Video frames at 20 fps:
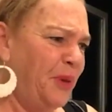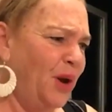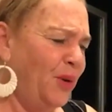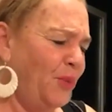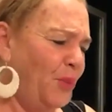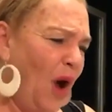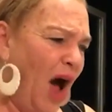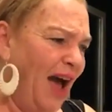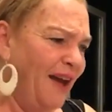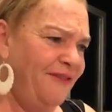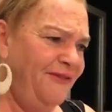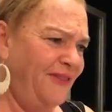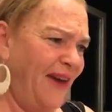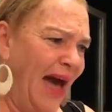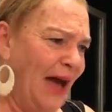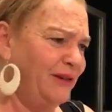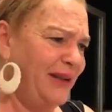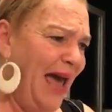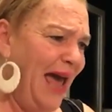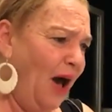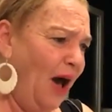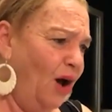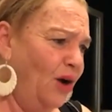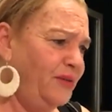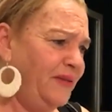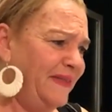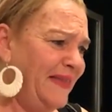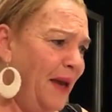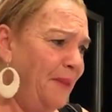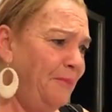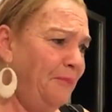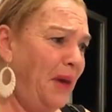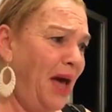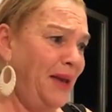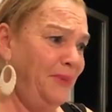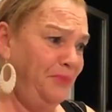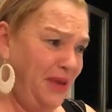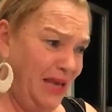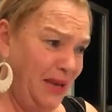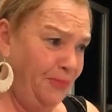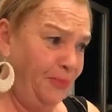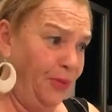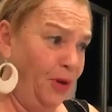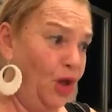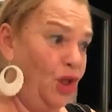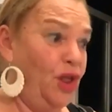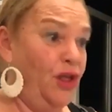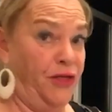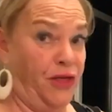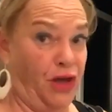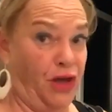but I found out that my people,